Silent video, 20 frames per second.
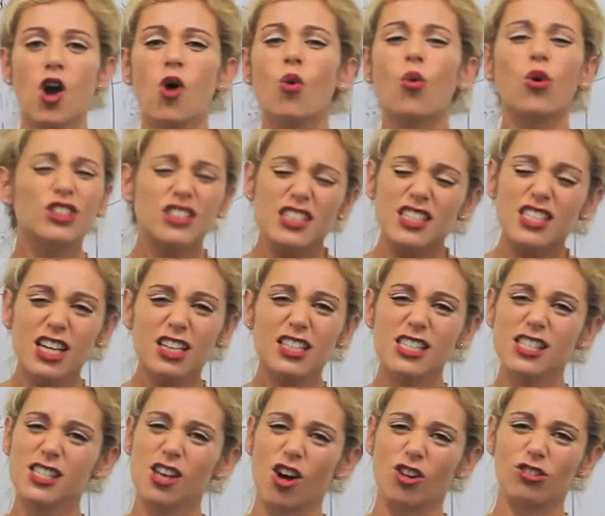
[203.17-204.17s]
What does
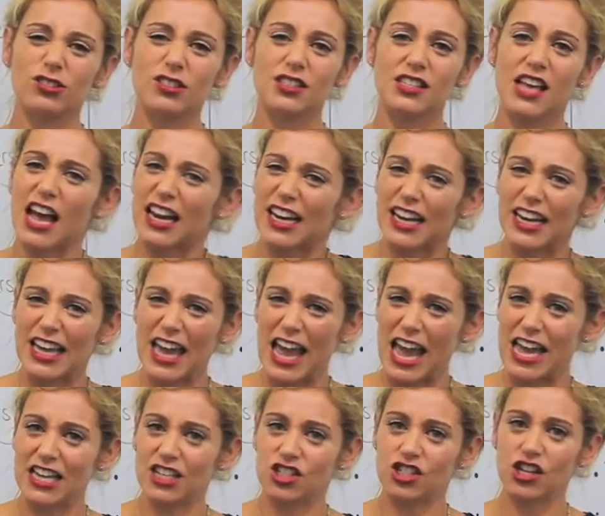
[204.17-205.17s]
consult and
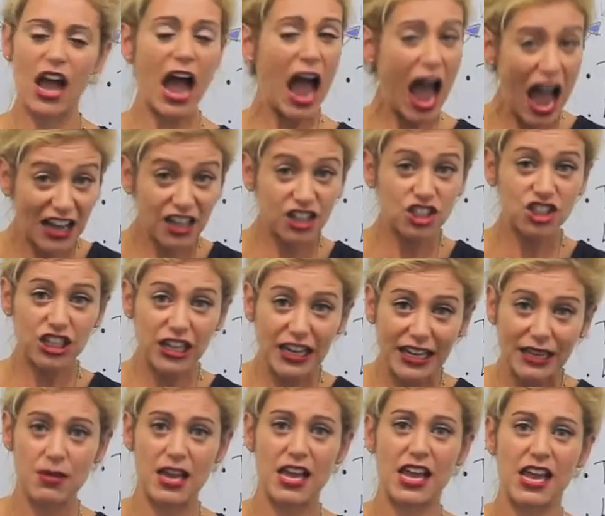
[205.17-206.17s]
engage
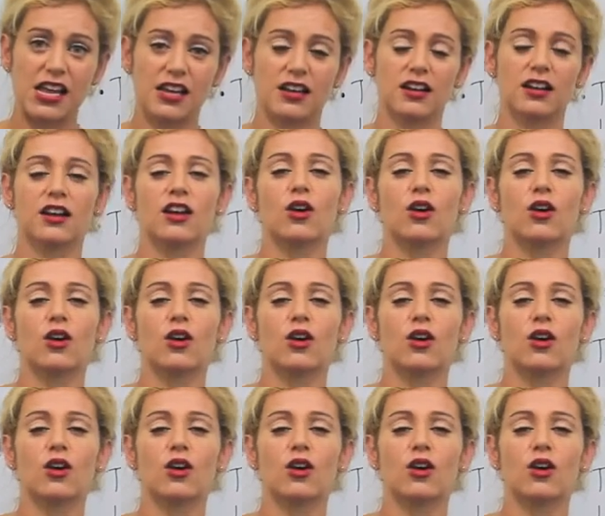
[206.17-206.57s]
actually mean?